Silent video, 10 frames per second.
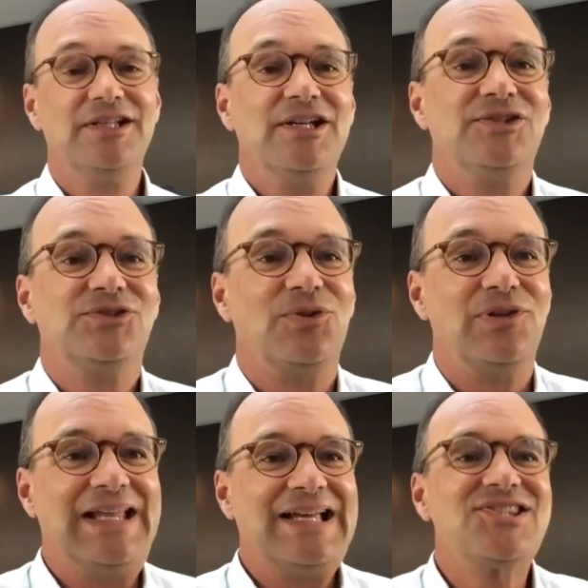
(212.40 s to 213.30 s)
so
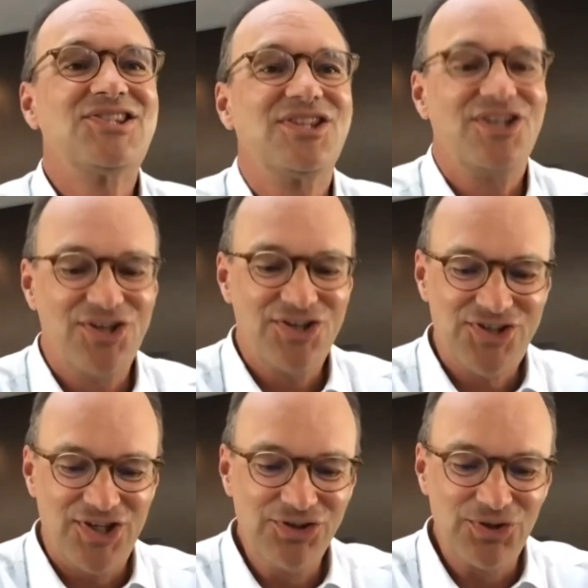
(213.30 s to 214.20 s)
last
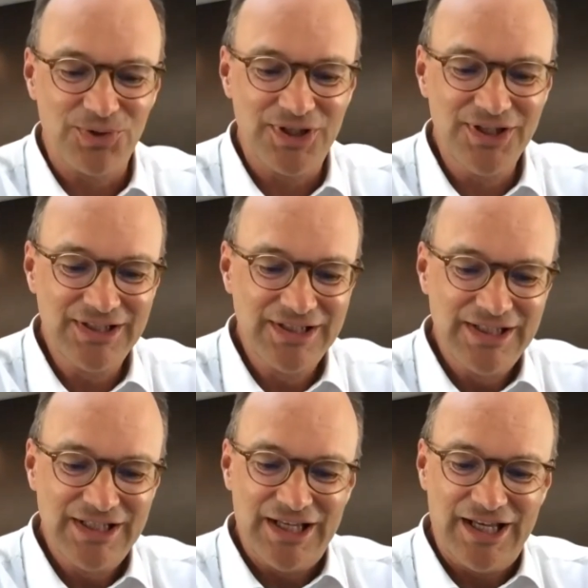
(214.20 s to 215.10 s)
century,
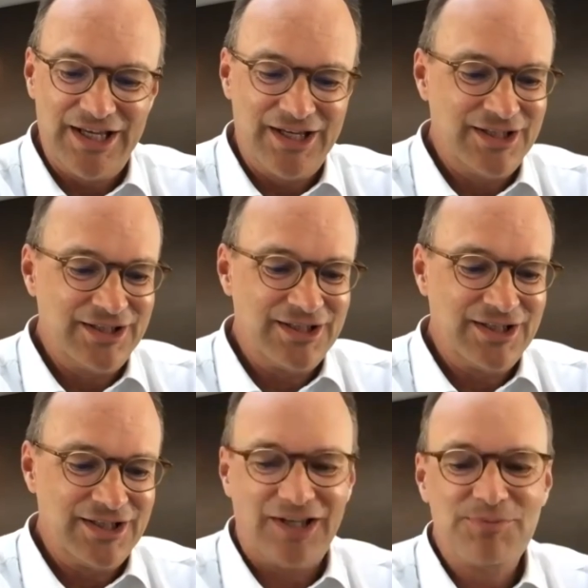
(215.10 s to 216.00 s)
and
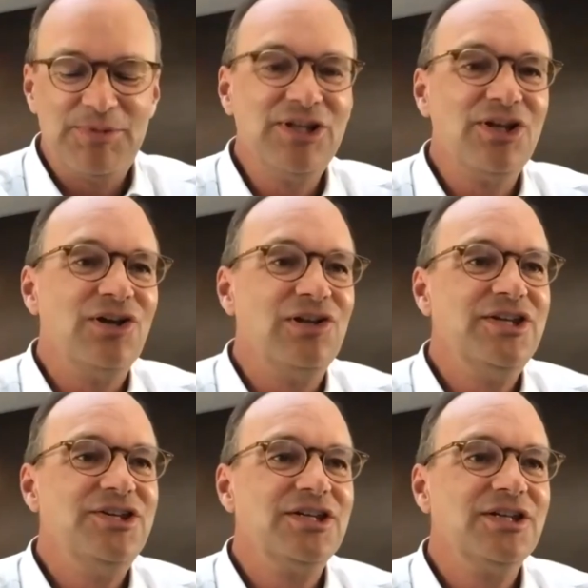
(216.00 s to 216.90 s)
it has been
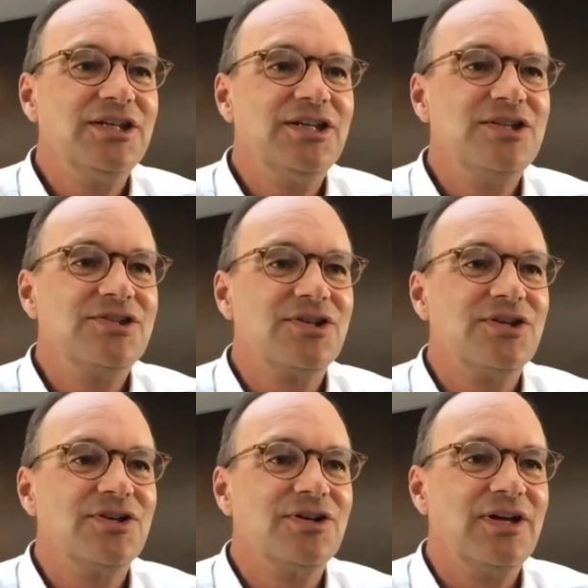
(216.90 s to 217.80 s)
leading in its
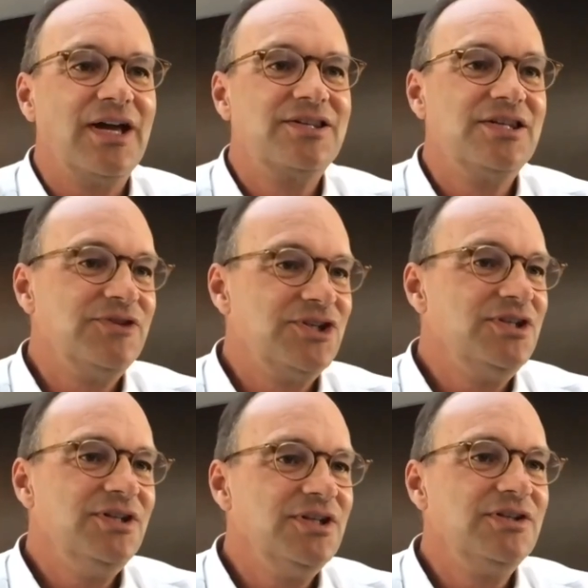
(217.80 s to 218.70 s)

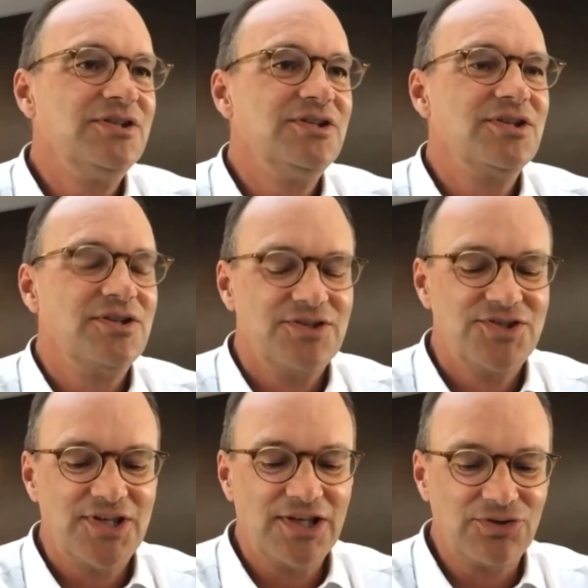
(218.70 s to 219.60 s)
activity in this
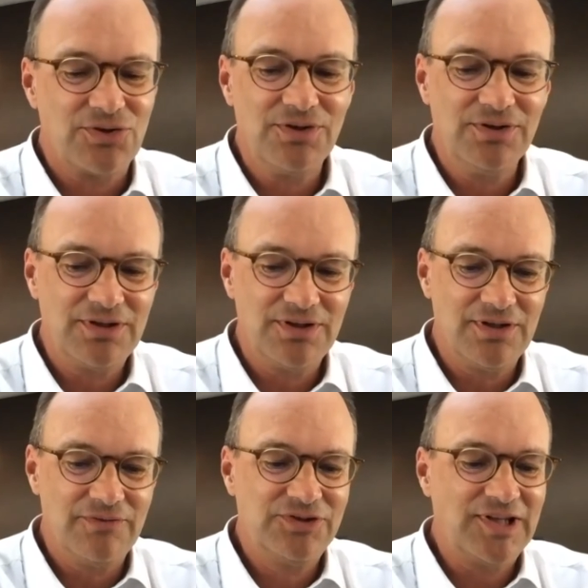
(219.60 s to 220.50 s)
sector,
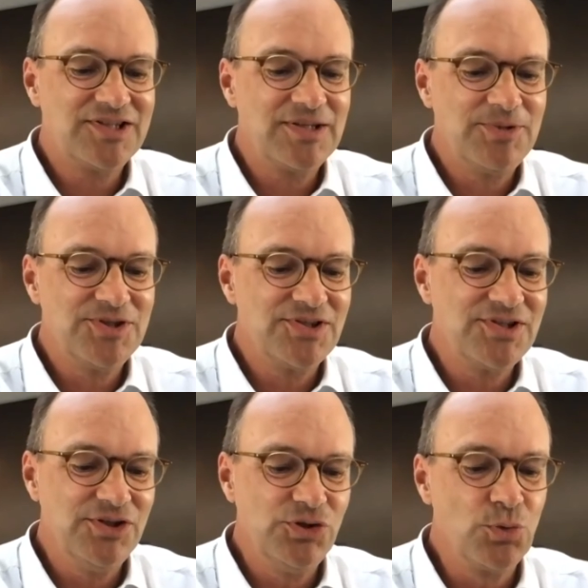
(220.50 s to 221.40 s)
the taxi business
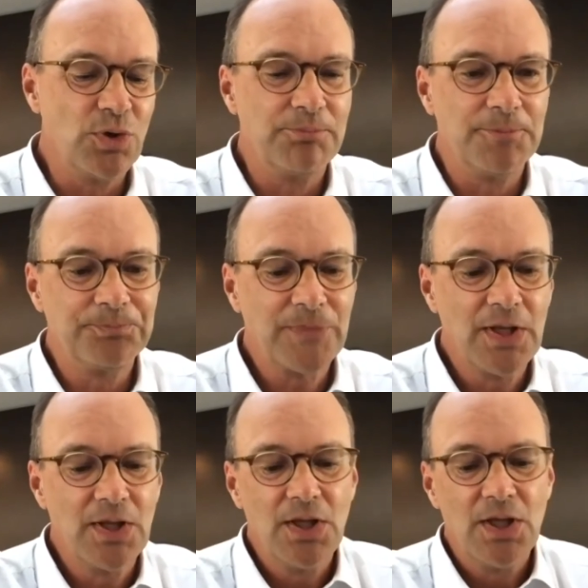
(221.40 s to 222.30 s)
in Europe.
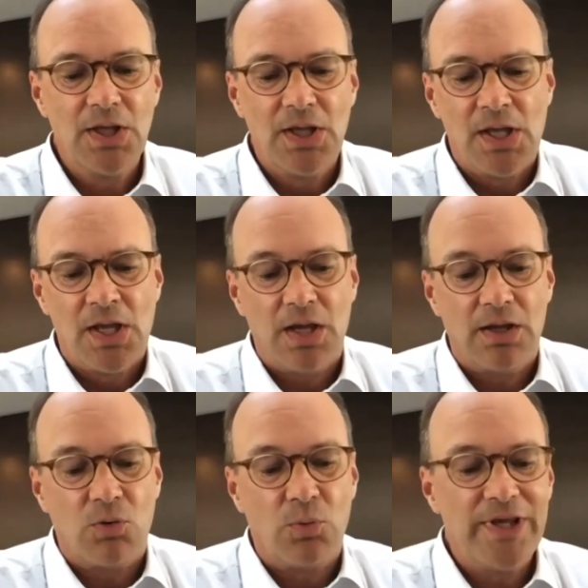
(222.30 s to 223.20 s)

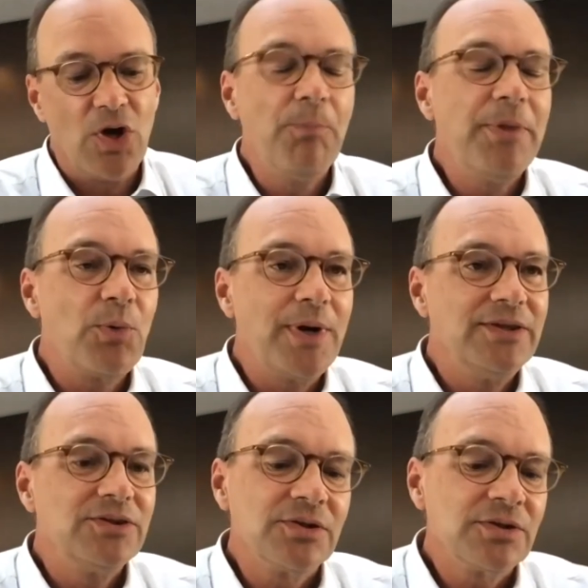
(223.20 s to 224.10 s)
We are a
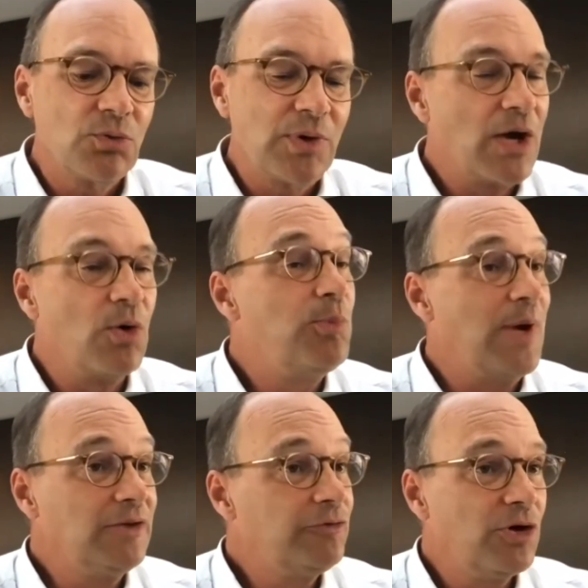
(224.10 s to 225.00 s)

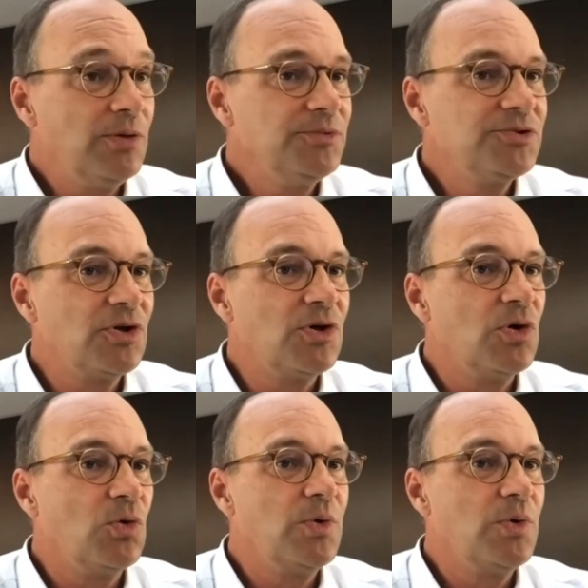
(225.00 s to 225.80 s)
platform, so